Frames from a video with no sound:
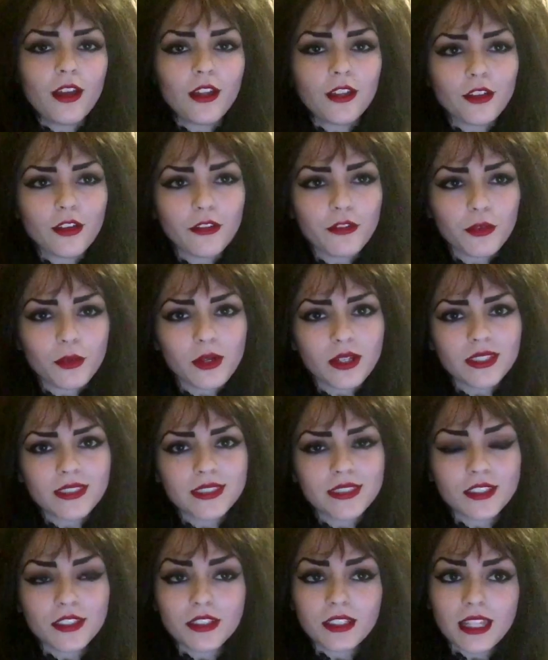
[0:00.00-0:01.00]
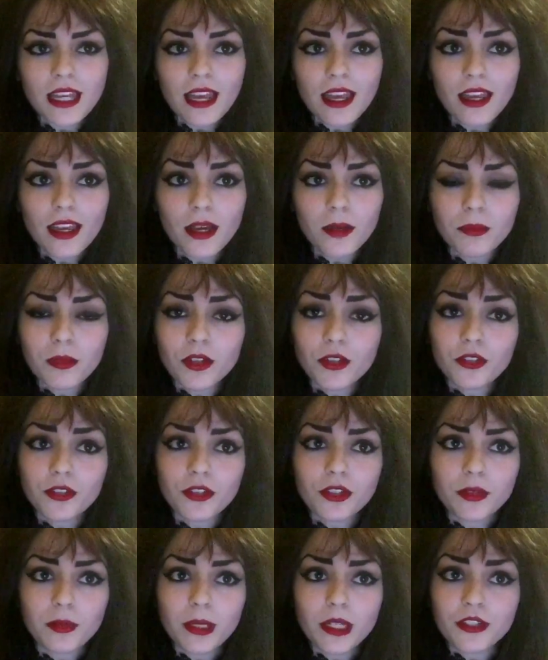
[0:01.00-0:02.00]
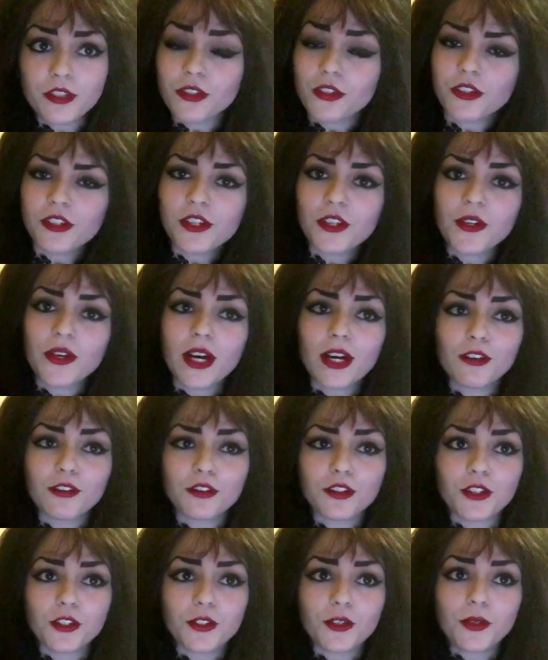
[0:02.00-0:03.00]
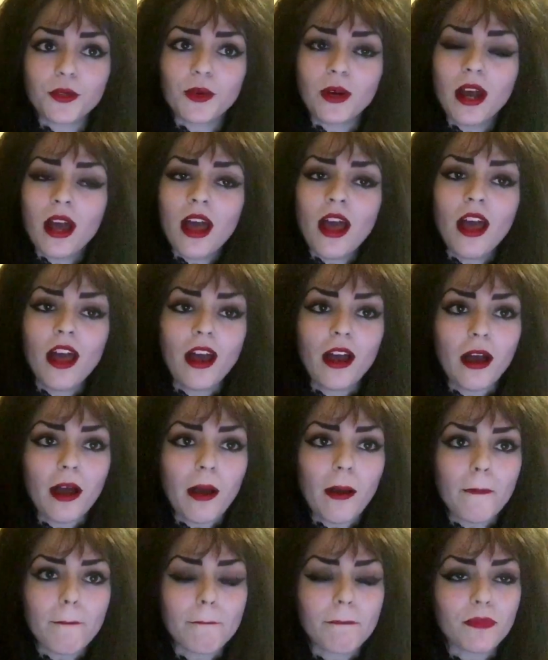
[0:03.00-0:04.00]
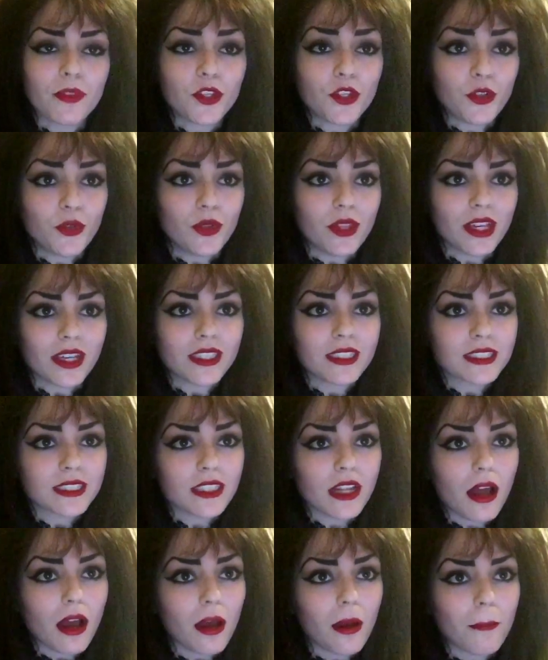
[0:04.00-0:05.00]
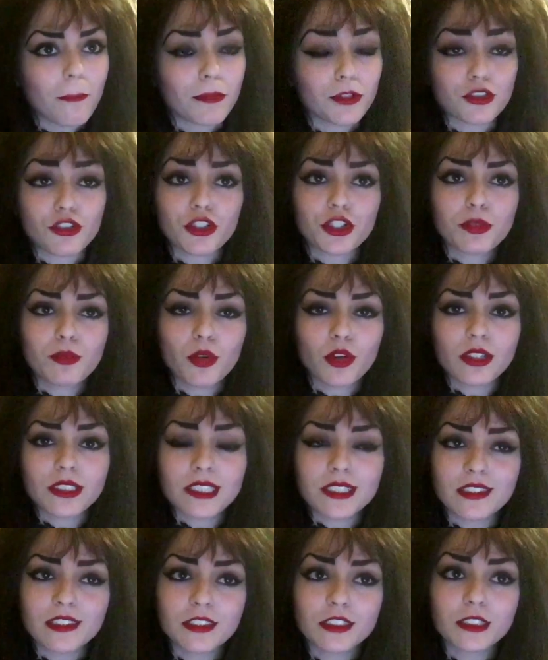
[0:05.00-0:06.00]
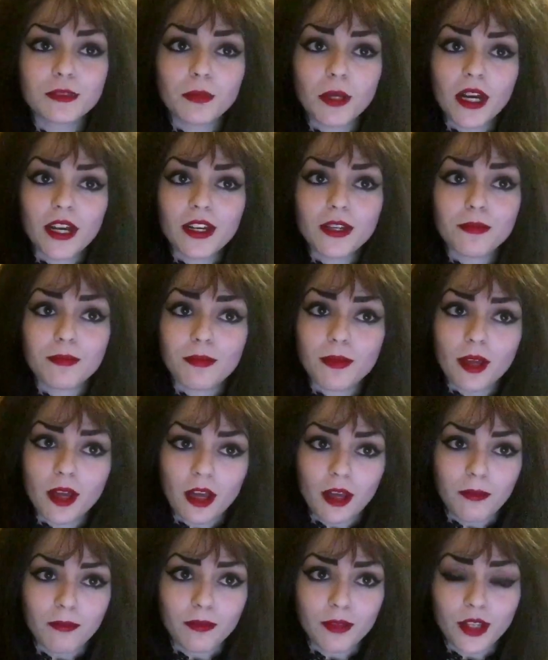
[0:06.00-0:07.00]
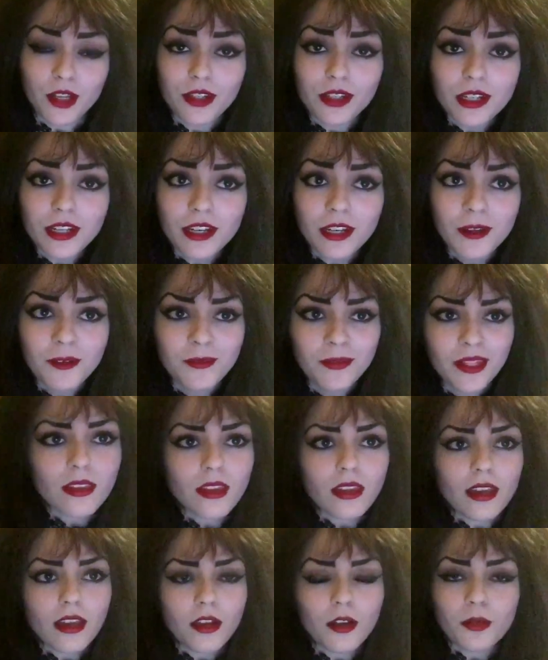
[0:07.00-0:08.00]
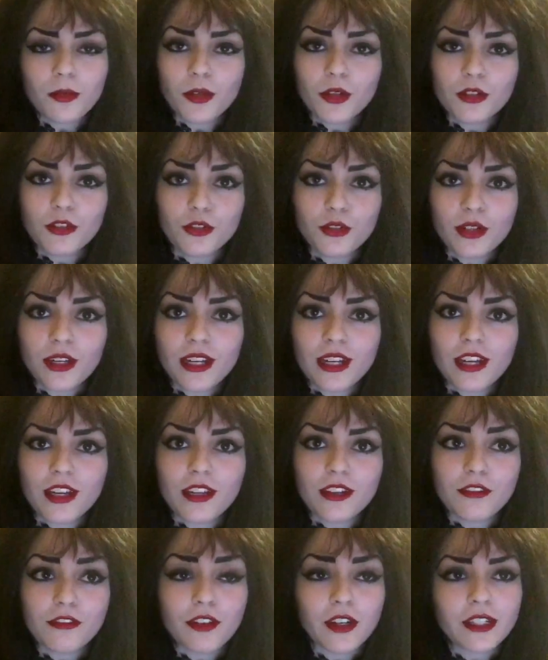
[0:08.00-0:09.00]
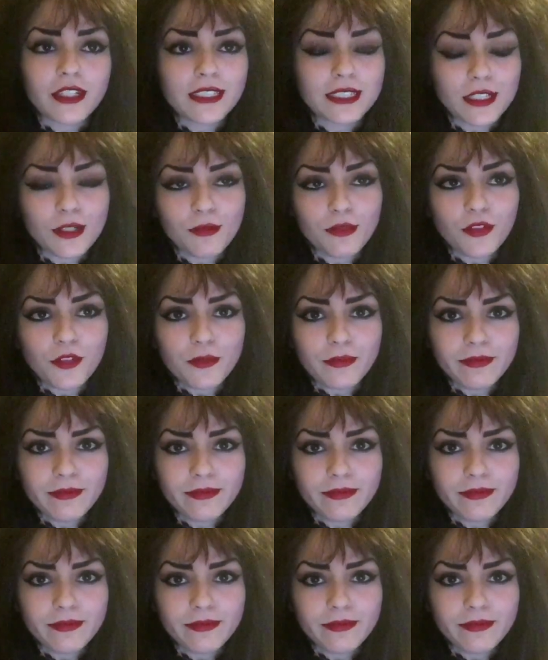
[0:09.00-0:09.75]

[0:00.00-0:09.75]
Hello everyone, so today I'm going to be showing you how to um, do this um, Patricia Morrison inspired um, look. I hope you enjoy and find this helpful.